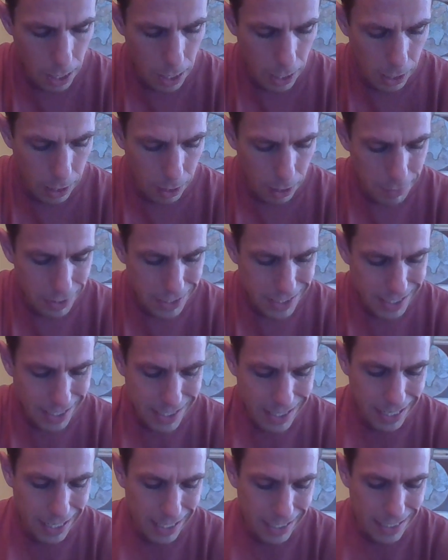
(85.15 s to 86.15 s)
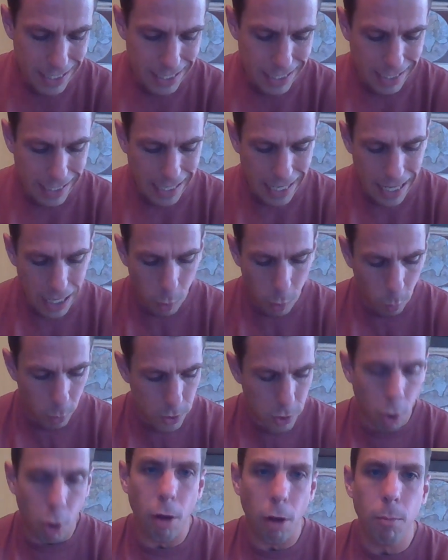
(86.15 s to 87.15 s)
Um, it says that his skin
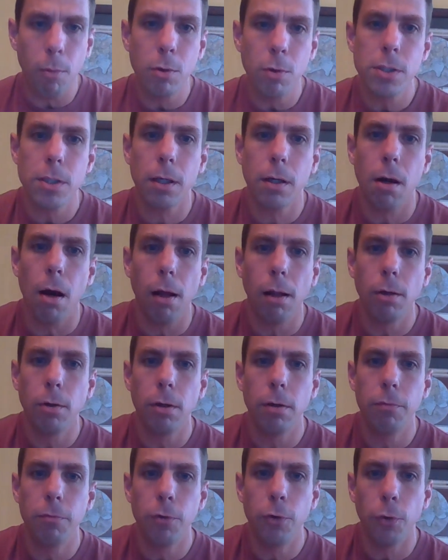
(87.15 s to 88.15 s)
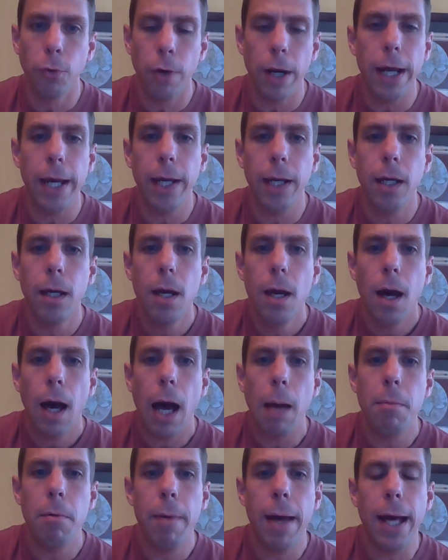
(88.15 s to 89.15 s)
was almost the color of gray.
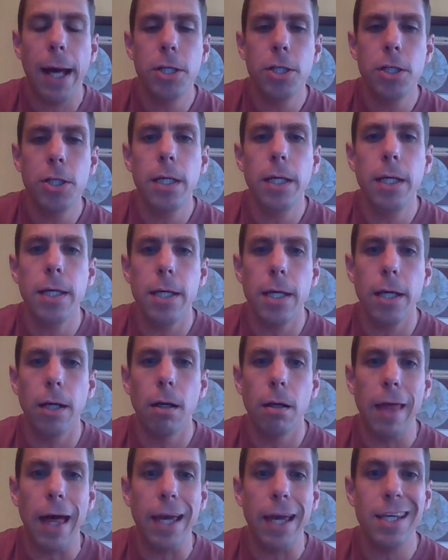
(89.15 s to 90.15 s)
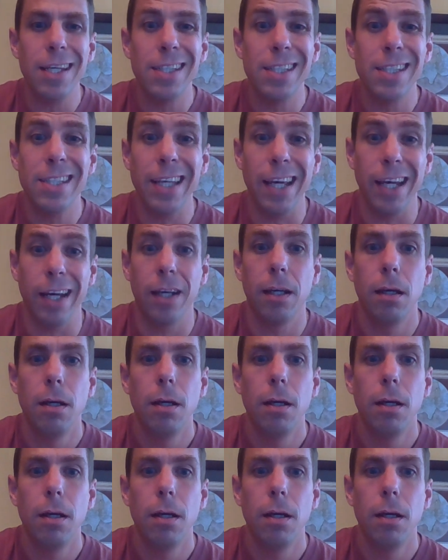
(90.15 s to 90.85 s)
I'm imagining here that he's sick.